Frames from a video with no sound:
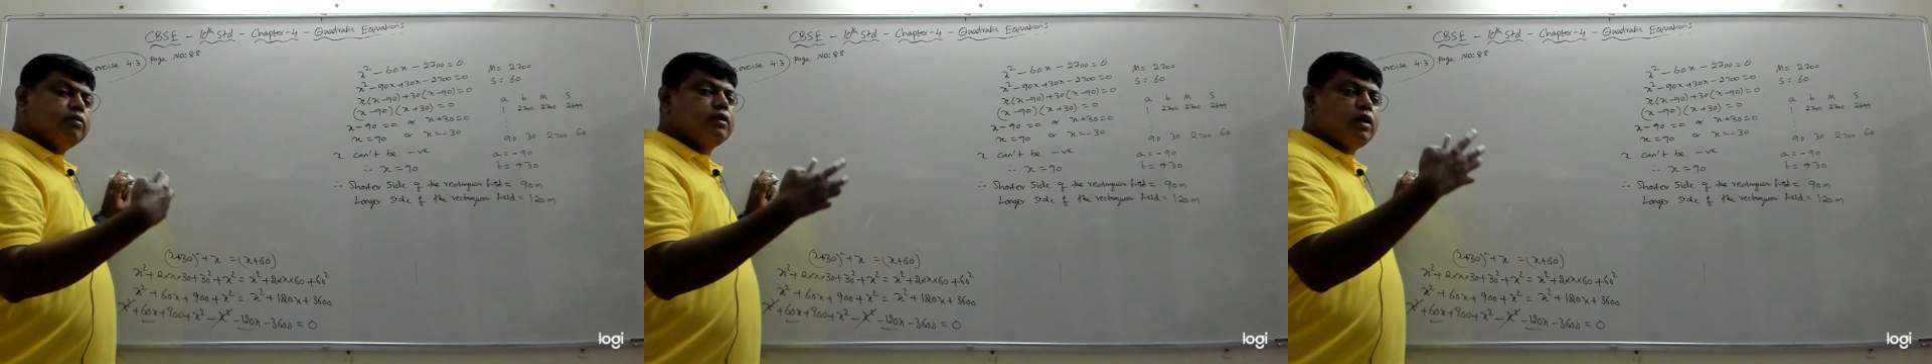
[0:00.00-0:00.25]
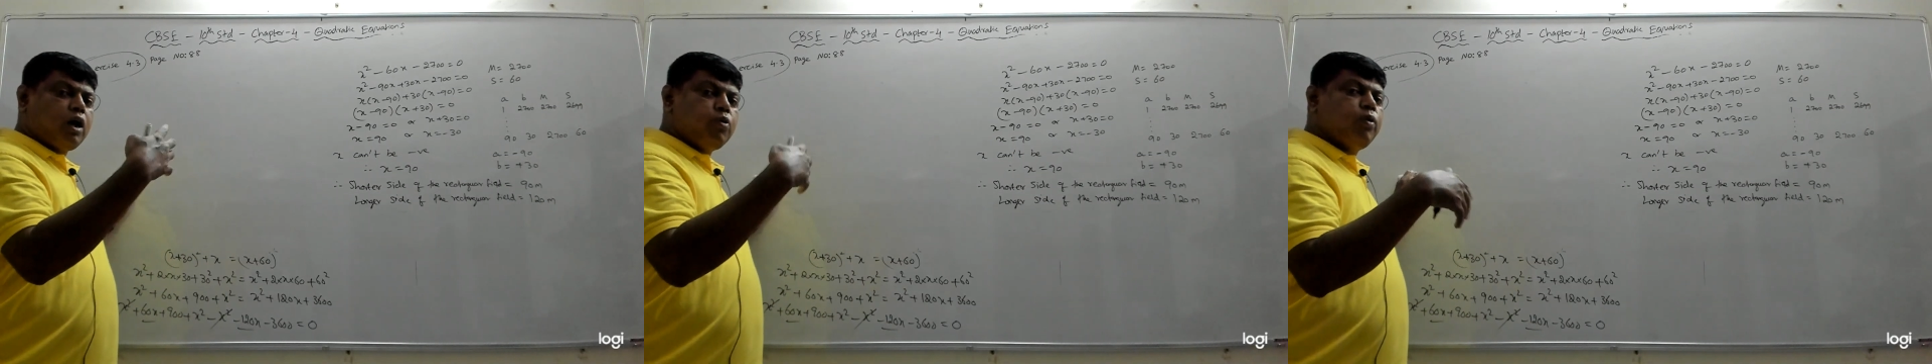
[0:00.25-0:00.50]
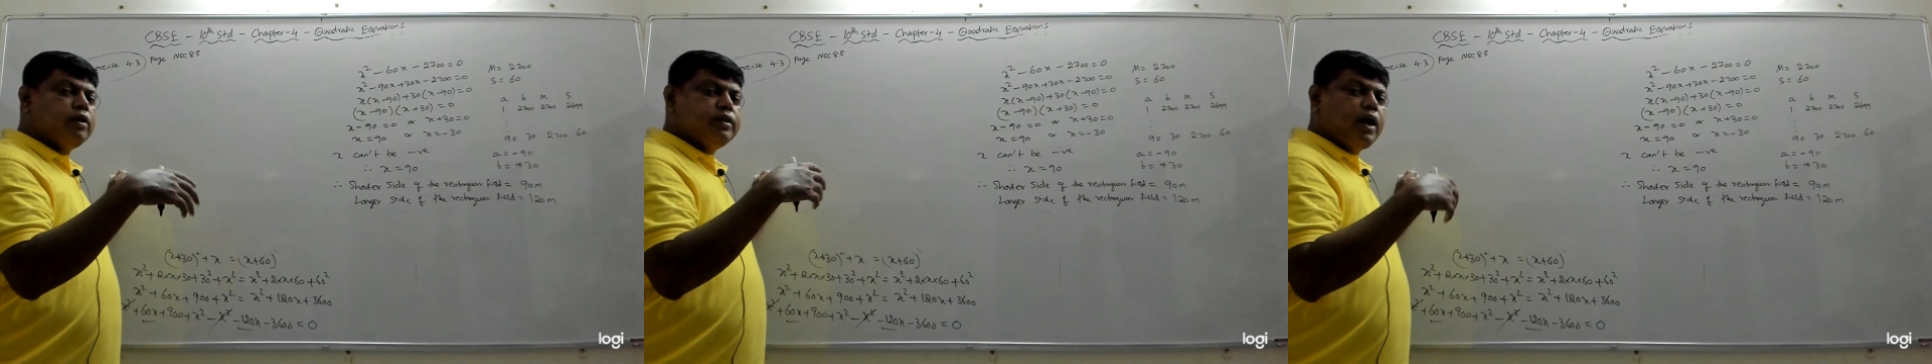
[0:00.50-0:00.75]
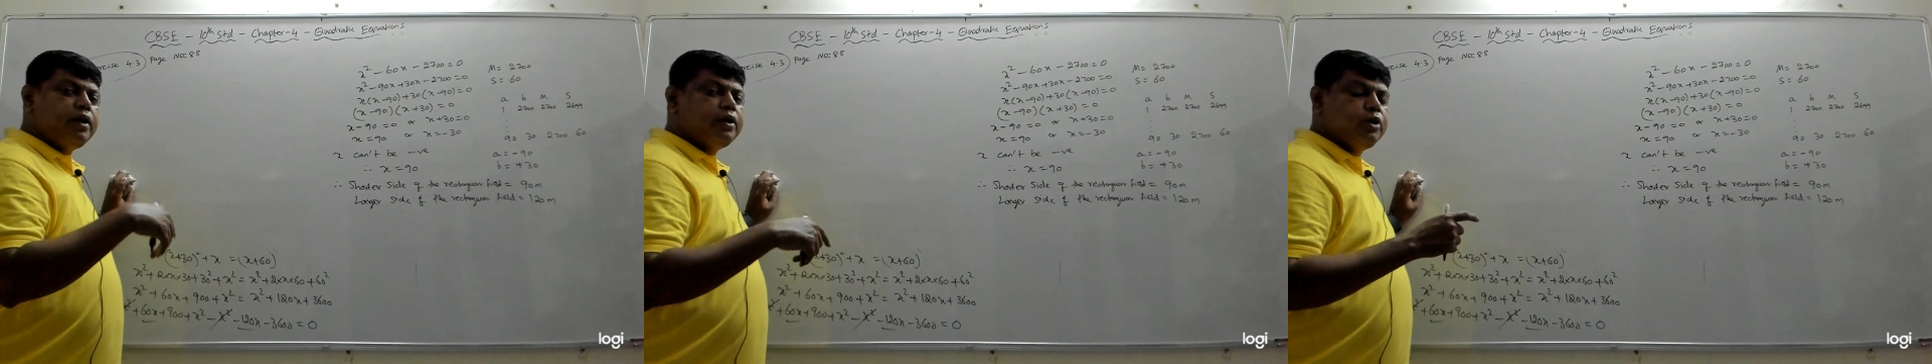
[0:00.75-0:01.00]
convert
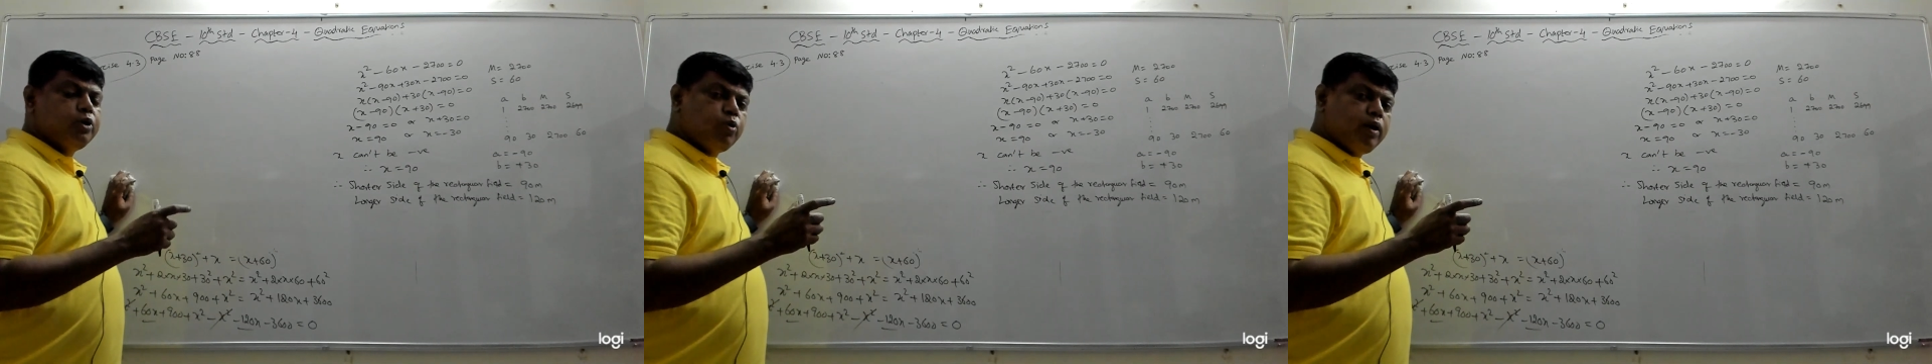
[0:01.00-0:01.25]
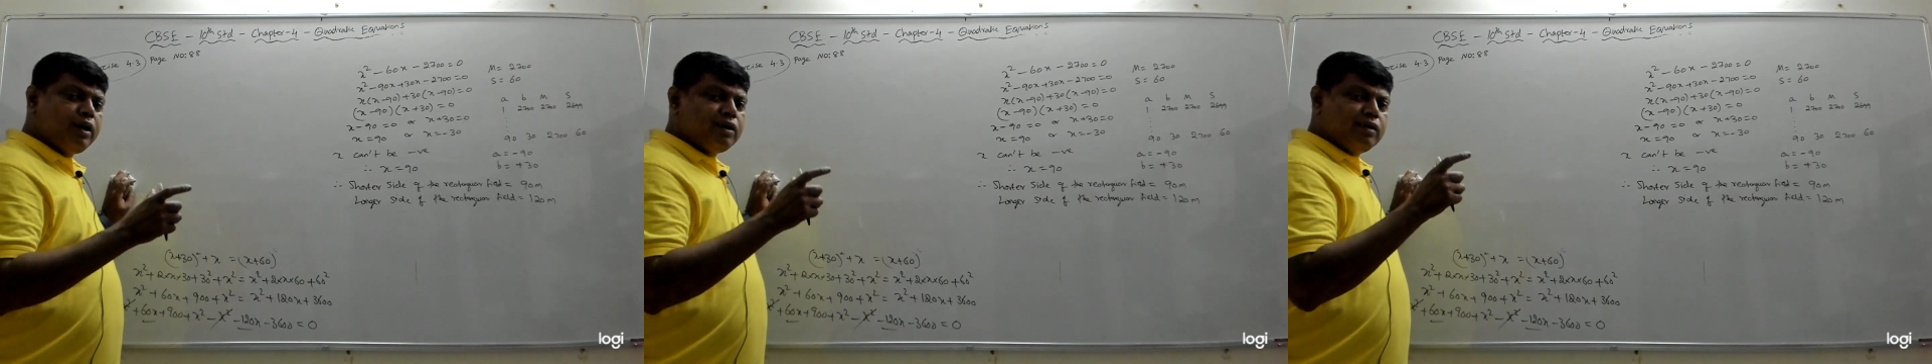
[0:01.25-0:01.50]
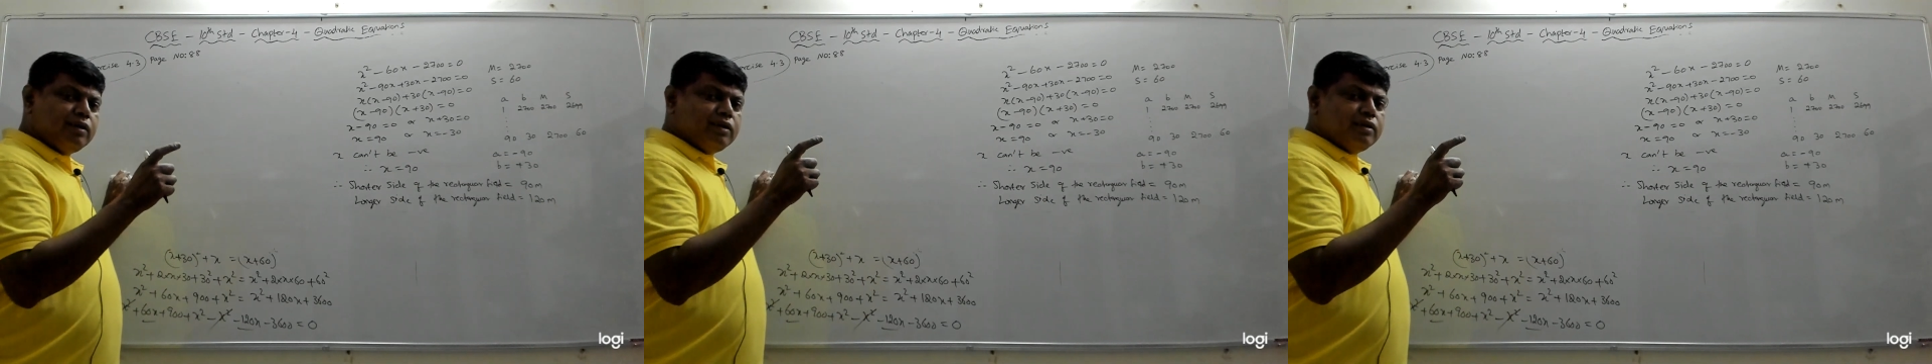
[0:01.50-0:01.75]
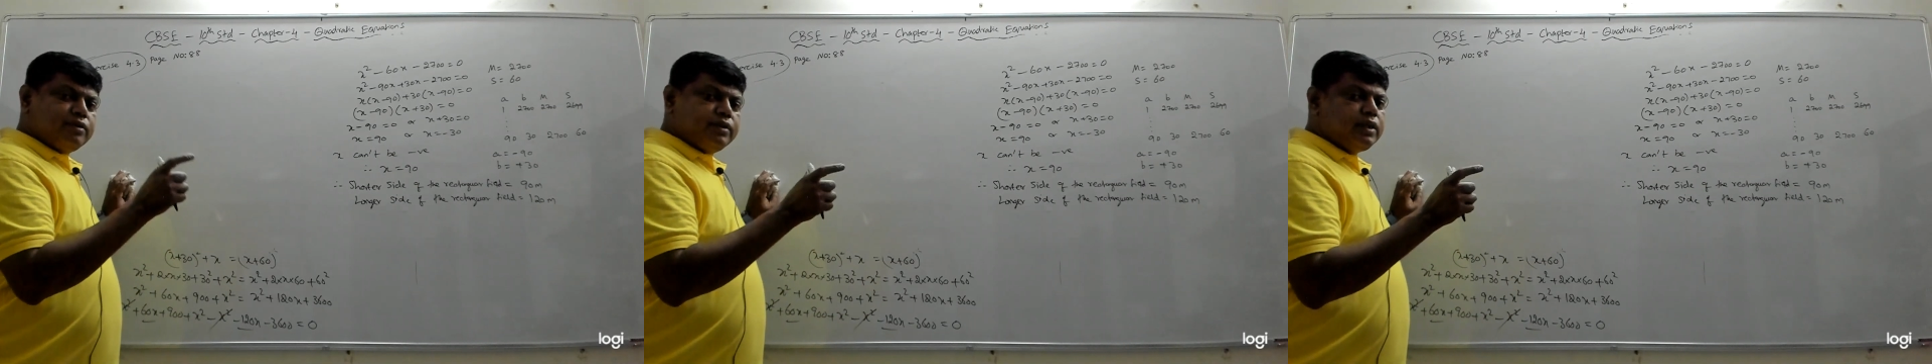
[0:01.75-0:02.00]
that into a
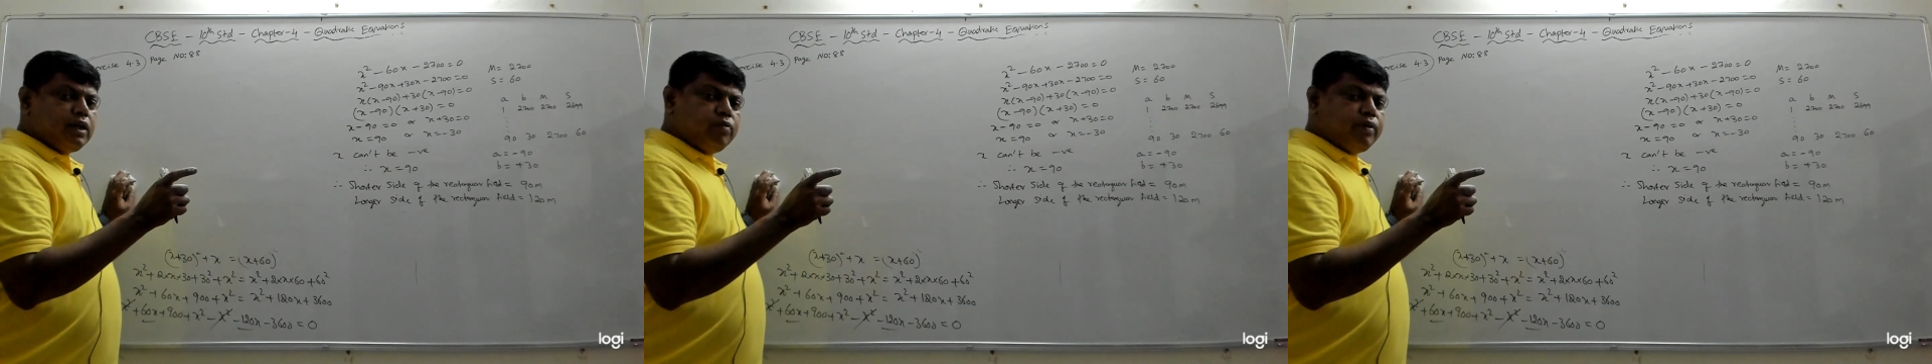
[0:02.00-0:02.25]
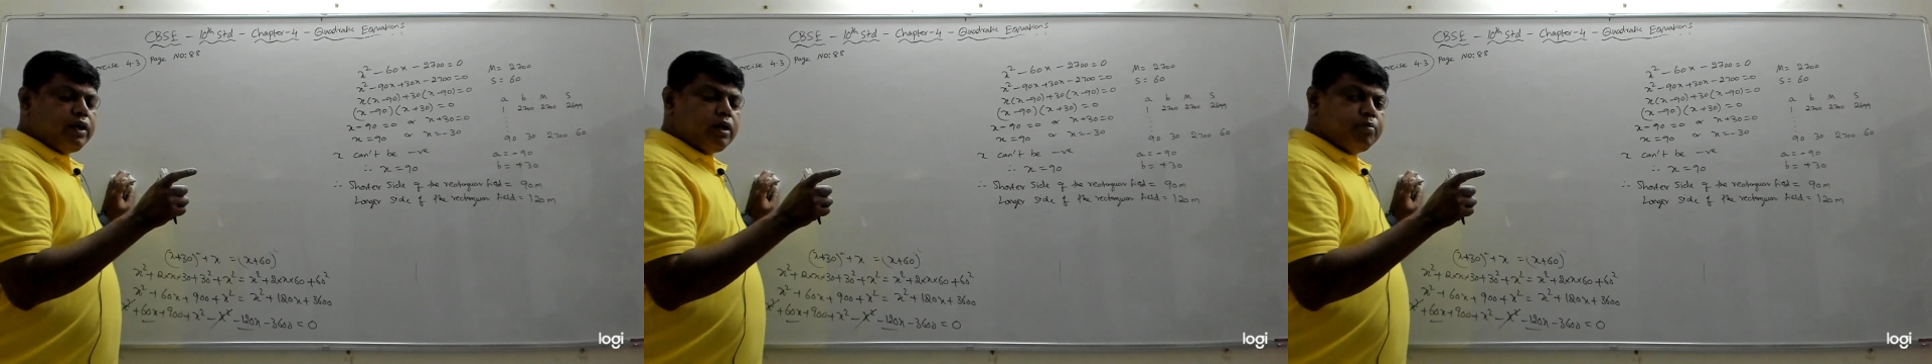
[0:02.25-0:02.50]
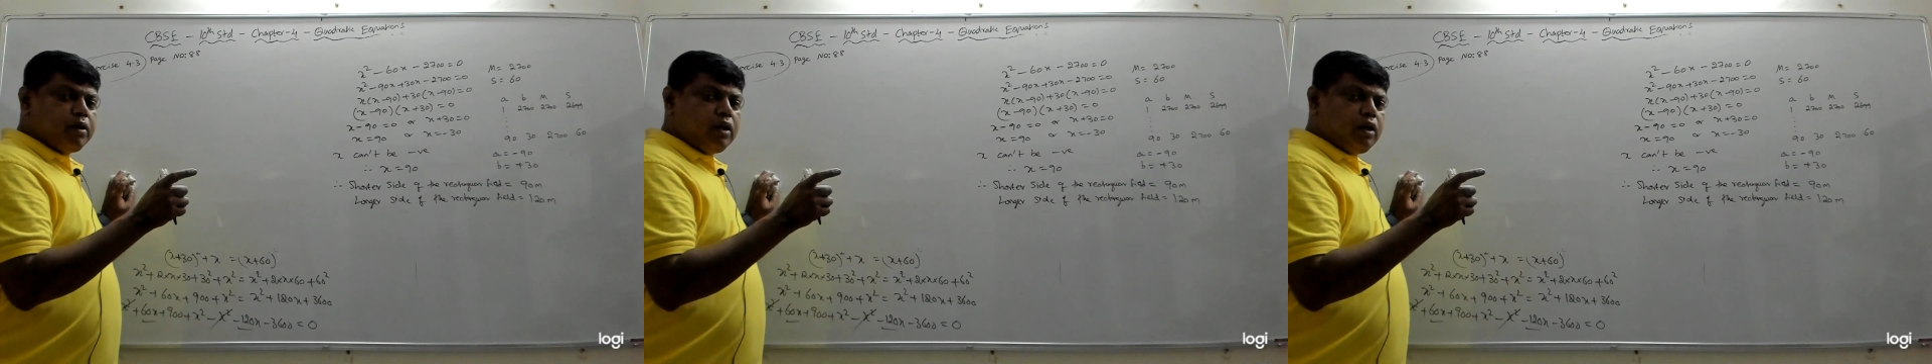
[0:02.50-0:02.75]
single variable